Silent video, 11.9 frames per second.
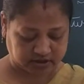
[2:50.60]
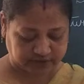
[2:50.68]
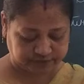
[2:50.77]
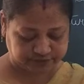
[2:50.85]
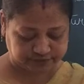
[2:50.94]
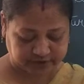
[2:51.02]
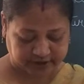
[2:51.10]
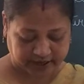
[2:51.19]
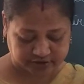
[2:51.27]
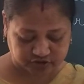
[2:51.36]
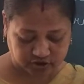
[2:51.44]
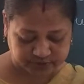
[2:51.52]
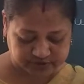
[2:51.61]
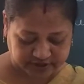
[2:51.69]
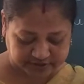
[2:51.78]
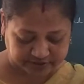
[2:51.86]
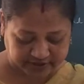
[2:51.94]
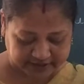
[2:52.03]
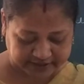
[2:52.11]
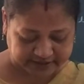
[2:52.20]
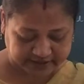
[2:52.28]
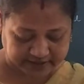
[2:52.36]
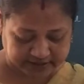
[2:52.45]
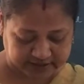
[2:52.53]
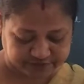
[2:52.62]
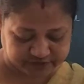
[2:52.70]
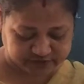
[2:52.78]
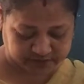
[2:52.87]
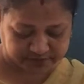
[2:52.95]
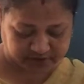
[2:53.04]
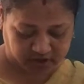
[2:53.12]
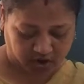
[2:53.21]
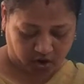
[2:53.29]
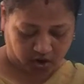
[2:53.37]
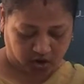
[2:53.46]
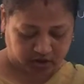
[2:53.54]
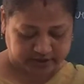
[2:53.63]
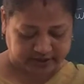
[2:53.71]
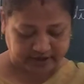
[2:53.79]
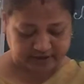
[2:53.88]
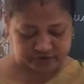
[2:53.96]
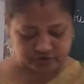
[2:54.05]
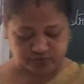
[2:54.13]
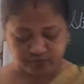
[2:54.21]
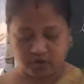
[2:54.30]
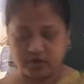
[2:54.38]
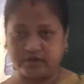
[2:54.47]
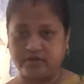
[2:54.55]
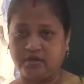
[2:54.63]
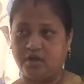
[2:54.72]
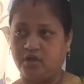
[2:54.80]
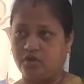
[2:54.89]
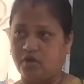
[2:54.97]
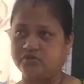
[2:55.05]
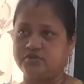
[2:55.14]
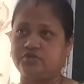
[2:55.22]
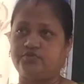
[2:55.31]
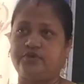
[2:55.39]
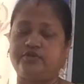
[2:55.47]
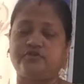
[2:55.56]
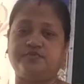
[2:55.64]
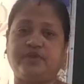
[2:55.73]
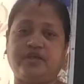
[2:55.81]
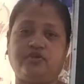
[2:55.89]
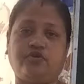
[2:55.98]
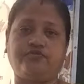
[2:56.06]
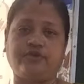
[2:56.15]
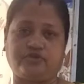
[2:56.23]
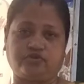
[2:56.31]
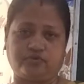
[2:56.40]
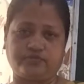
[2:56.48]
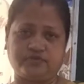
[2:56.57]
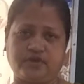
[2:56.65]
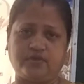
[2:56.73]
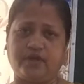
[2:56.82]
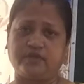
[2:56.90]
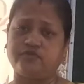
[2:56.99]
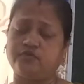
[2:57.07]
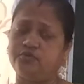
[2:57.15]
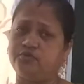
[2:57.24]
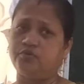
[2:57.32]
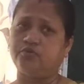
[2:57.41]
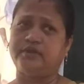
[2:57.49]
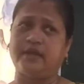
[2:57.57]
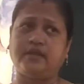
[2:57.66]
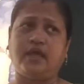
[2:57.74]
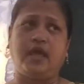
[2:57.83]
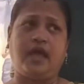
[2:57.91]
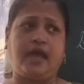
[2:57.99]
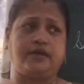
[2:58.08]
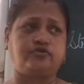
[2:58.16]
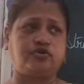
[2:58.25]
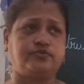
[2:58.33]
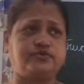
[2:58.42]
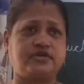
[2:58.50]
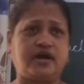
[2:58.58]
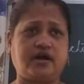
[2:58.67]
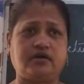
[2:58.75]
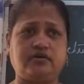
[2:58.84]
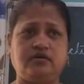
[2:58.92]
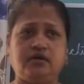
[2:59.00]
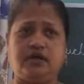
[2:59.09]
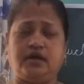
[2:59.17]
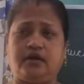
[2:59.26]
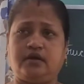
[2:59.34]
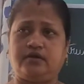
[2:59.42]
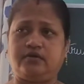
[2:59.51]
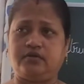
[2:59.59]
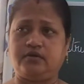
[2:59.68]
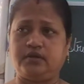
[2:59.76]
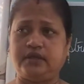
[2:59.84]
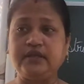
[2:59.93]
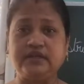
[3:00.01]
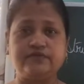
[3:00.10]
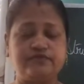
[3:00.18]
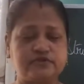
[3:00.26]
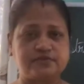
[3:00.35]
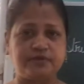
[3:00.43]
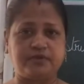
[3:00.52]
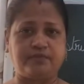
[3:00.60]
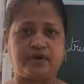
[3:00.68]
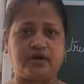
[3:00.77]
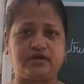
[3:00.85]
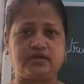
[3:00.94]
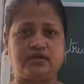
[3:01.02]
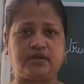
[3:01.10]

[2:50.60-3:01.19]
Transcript: if the atoms are really indivisible, or they are smaller constituents made of atoms? Now, as you know that atoms are indivisible part,